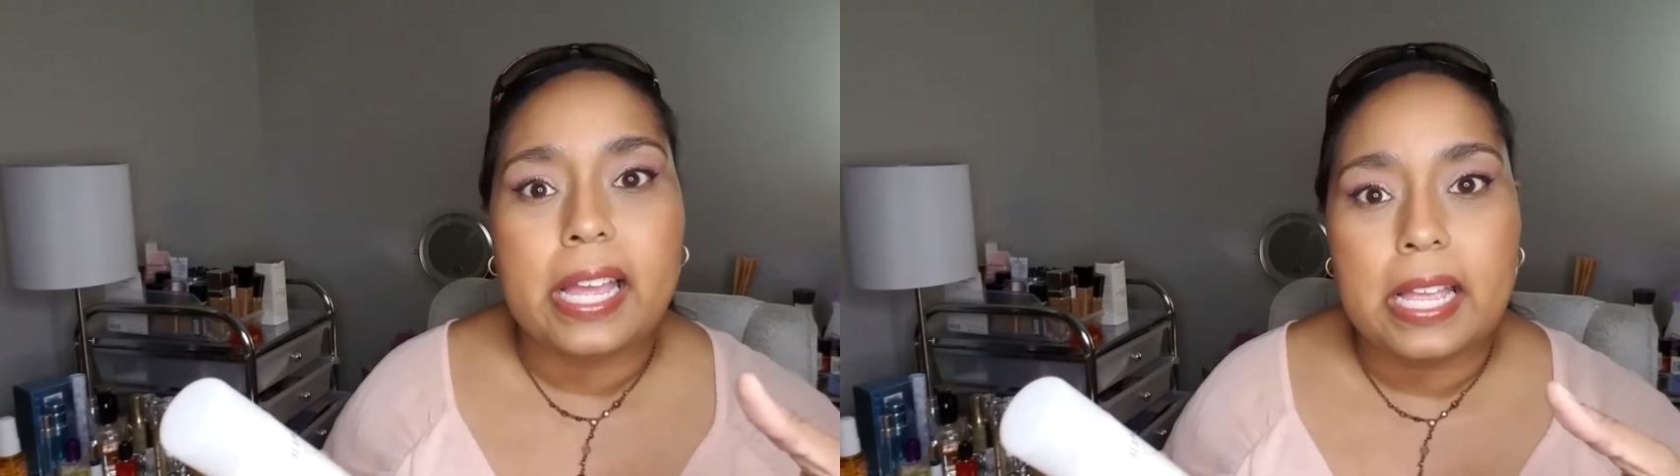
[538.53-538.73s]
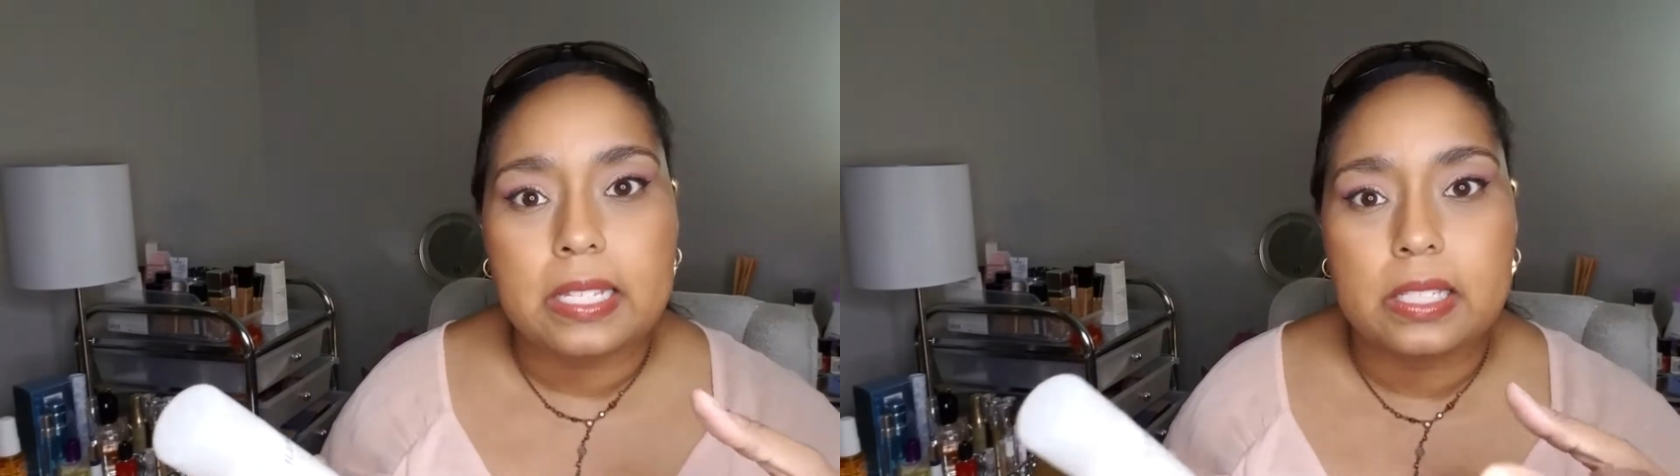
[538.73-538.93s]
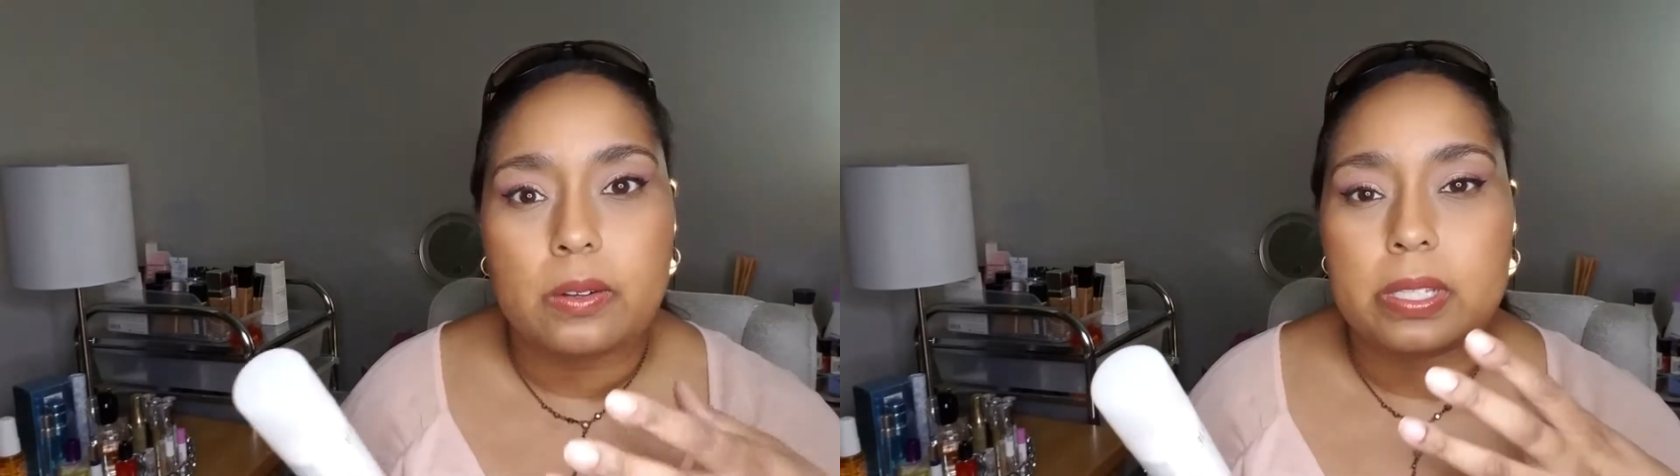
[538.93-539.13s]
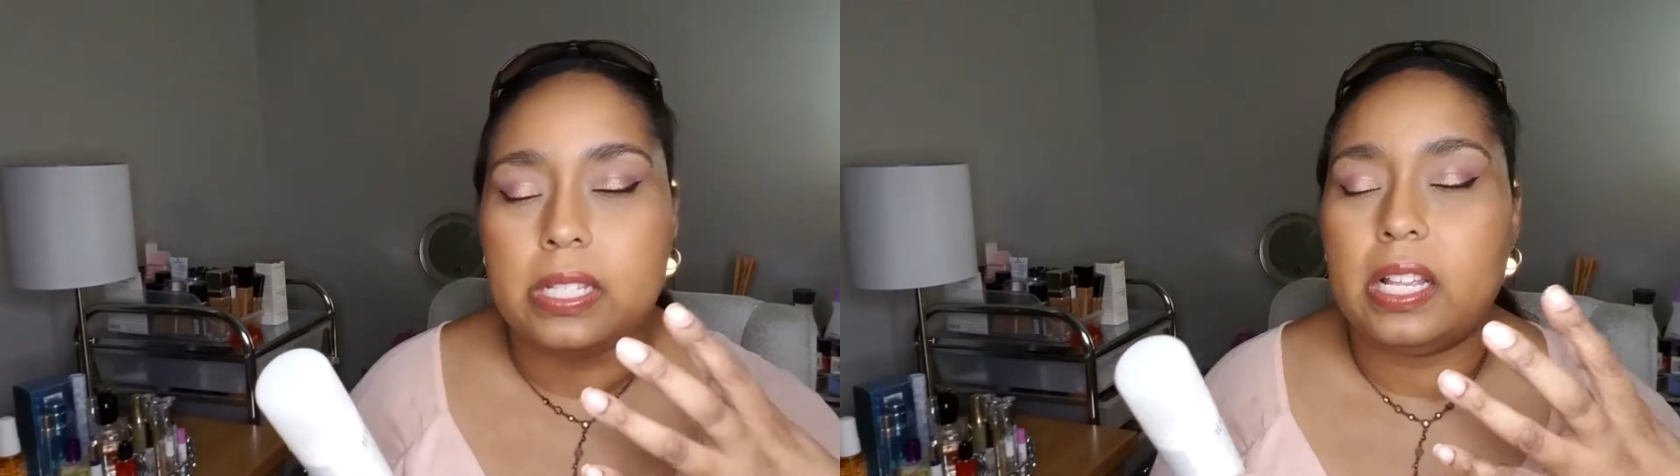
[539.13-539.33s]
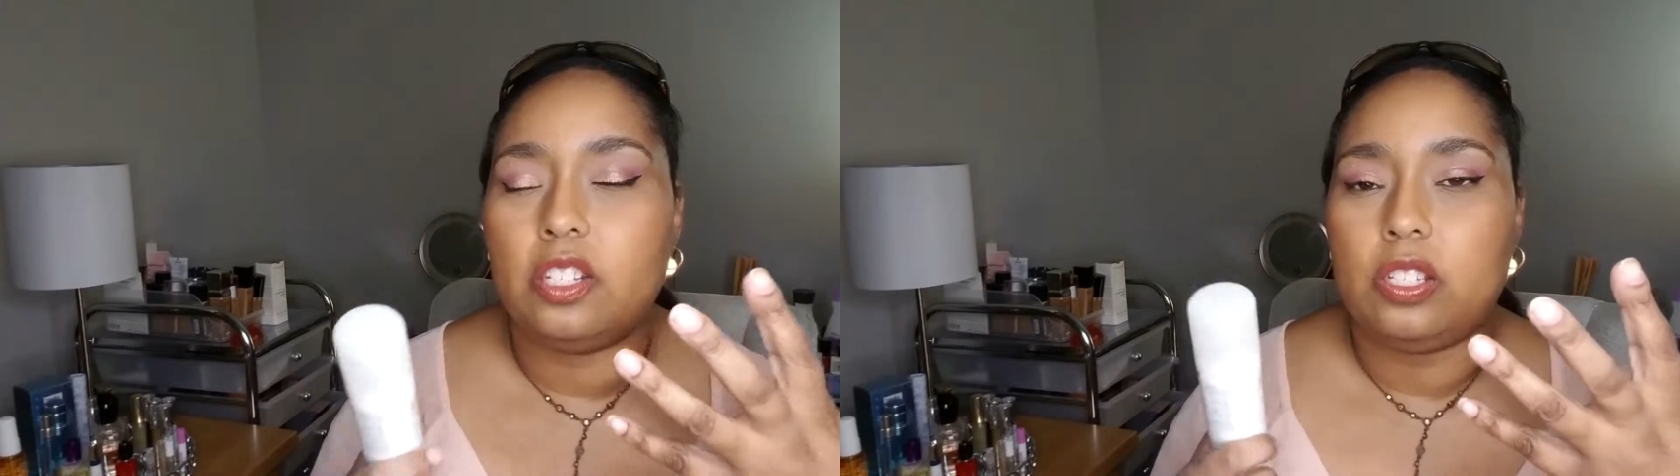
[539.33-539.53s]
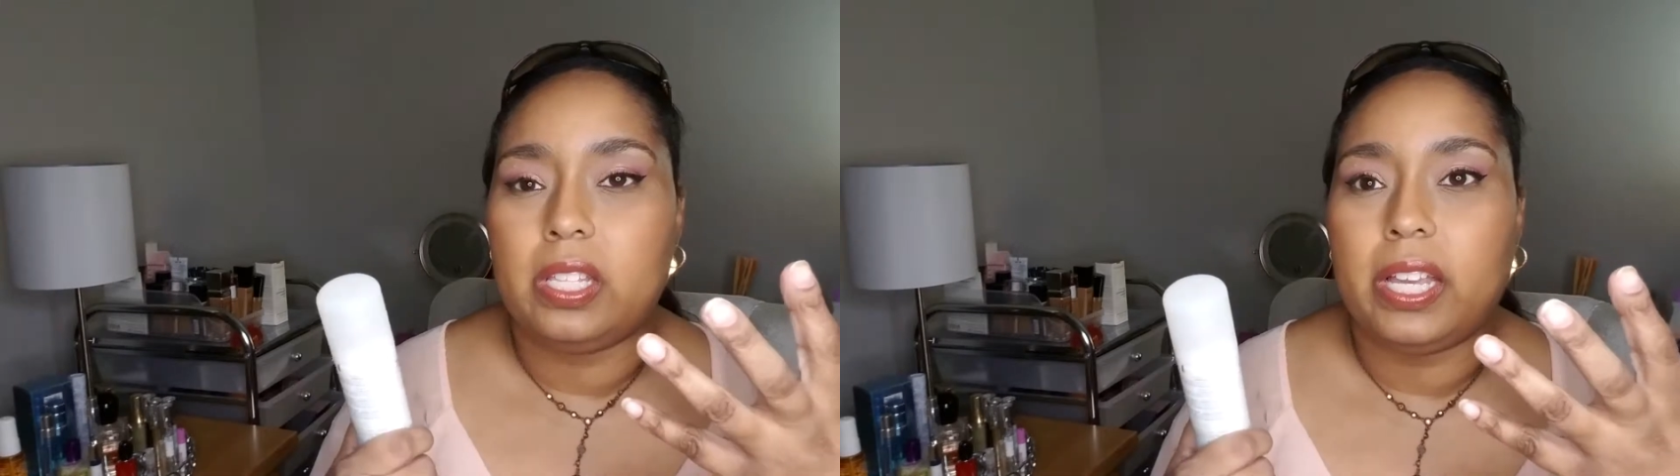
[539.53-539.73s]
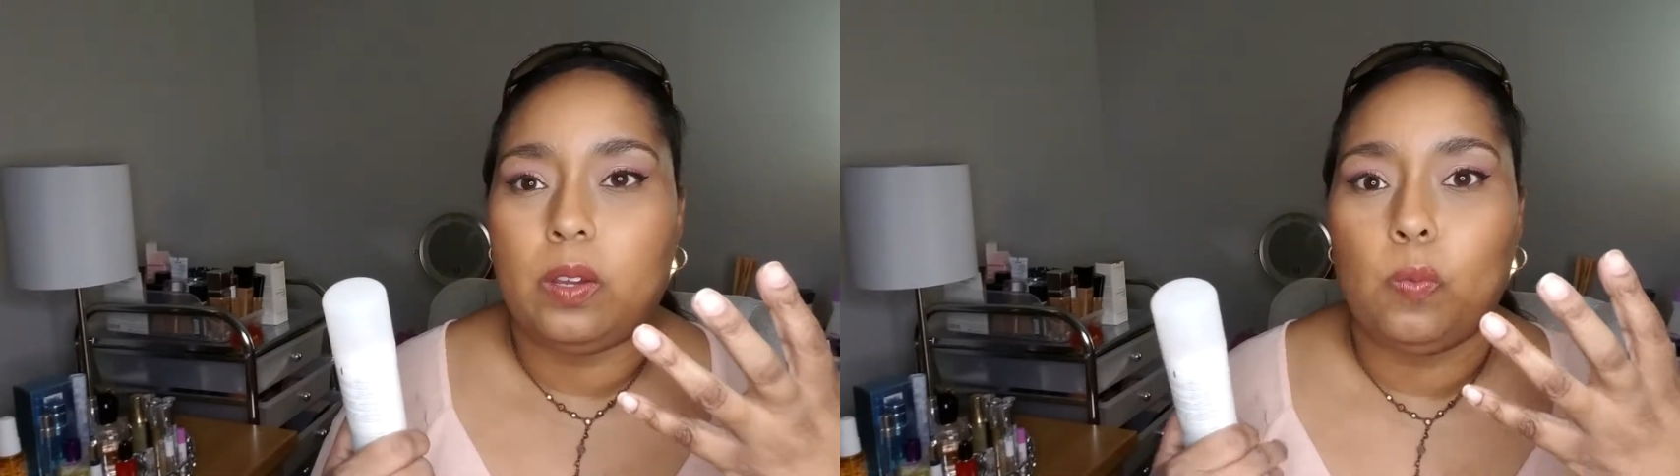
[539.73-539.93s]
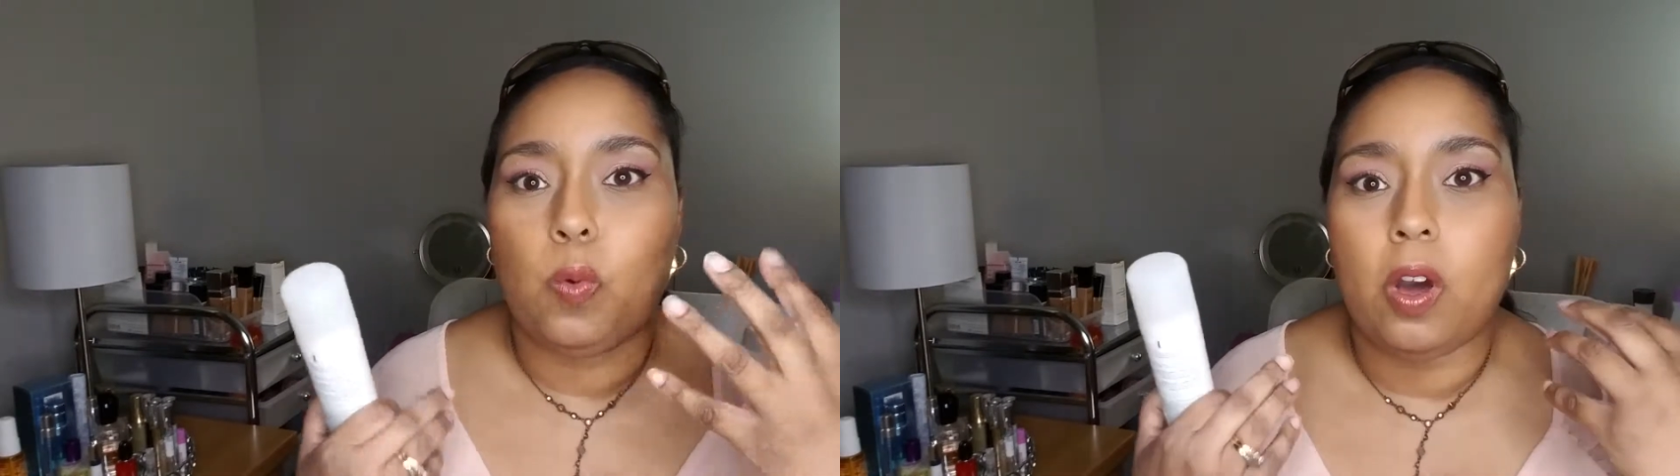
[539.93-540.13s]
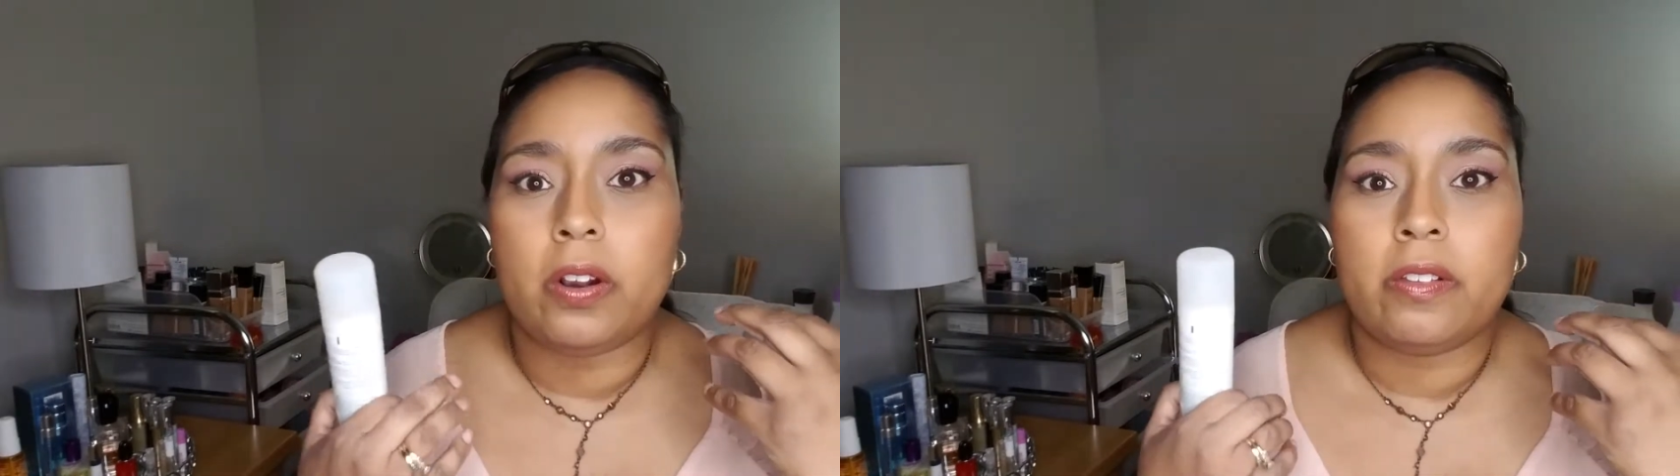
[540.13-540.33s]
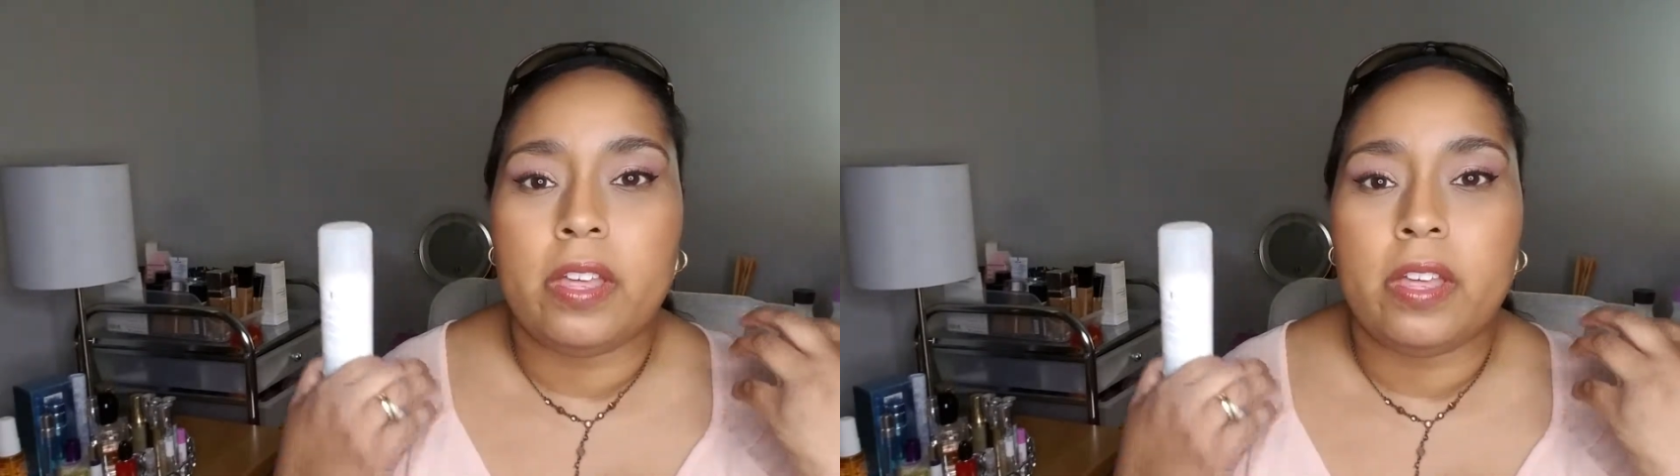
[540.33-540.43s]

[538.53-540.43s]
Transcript: So it's not just like water that